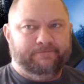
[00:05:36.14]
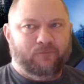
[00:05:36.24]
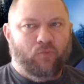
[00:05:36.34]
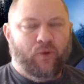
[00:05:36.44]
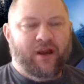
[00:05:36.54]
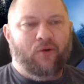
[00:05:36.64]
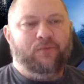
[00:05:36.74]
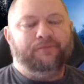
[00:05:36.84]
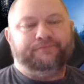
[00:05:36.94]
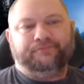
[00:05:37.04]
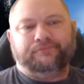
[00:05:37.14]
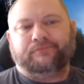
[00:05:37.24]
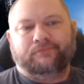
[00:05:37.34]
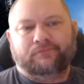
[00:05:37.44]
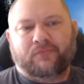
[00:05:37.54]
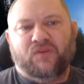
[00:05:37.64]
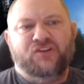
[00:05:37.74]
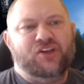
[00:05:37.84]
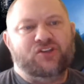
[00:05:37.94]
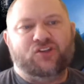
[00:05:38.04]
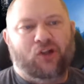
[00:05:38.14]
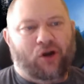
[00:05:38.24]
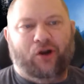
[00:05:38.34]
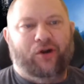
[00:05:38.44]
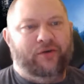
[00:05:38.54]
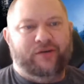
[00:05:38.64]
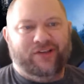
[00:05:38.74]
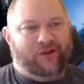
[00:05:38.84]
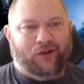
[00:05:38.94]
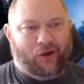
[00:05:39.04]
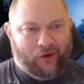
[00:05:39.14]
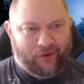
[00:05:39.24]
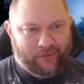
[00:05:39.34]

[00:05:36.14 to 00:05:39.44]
we don't just learn to learn.